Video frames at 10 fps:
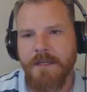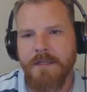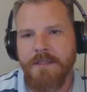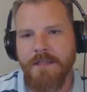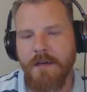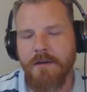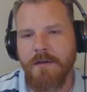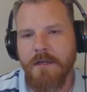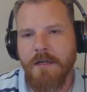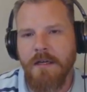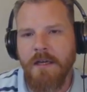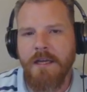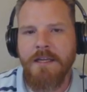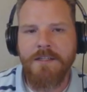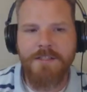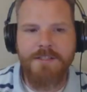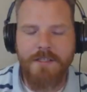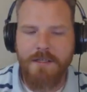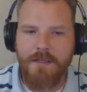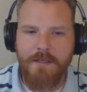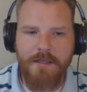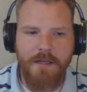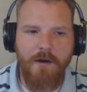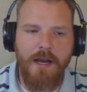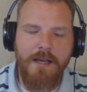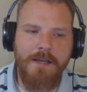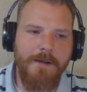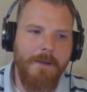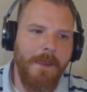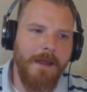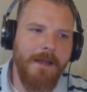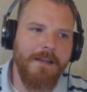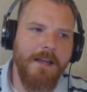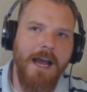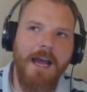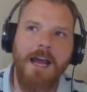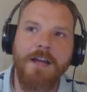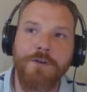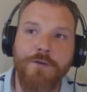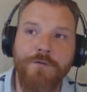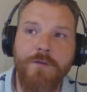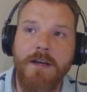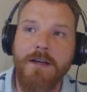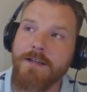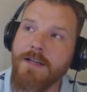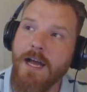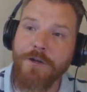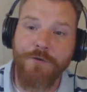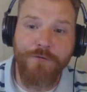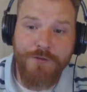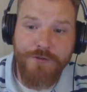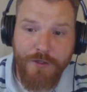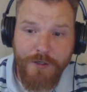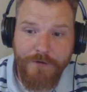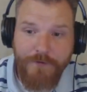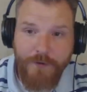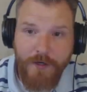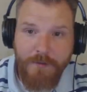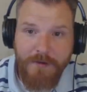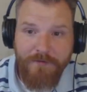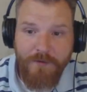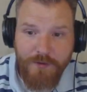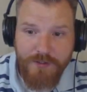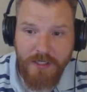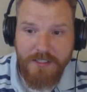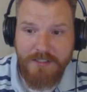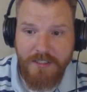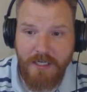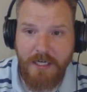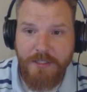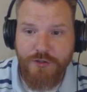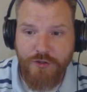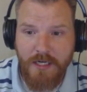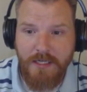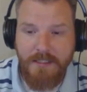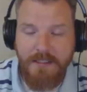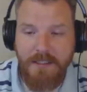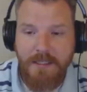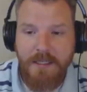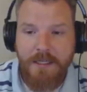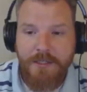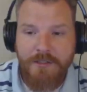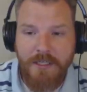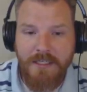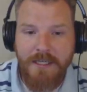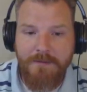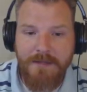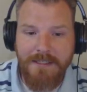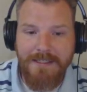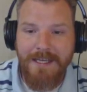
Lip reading: So he just, you know, I do feel sorry for him if he was honest to God trying to keep that together.